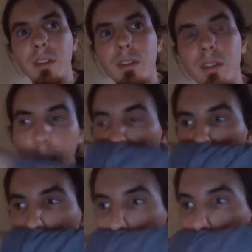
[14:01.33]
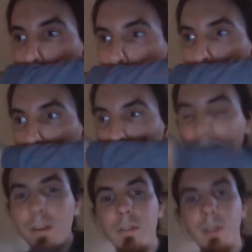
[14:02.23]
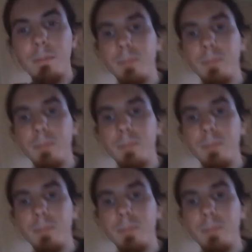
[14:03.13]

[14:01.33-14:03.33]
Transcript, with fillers: Just I don't even know.